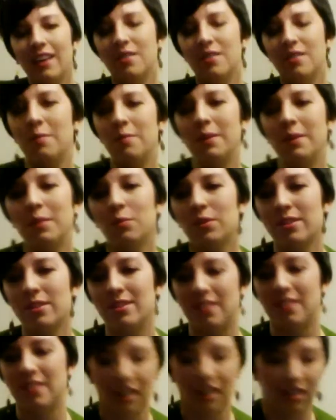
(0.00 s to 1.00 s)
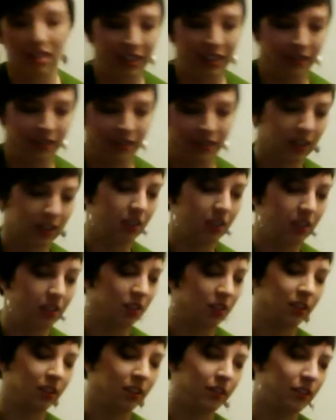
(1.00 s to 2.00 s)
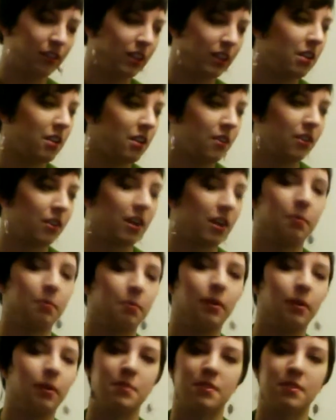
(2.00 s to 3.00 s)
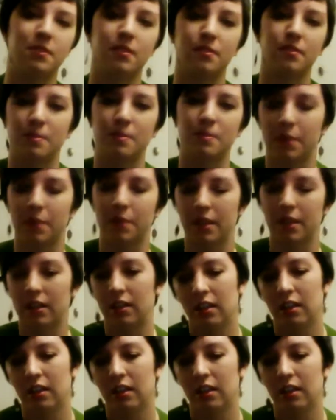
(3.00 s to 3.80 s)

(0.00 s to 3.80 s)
I mean, we'll see. I'll give it another couple episodes, but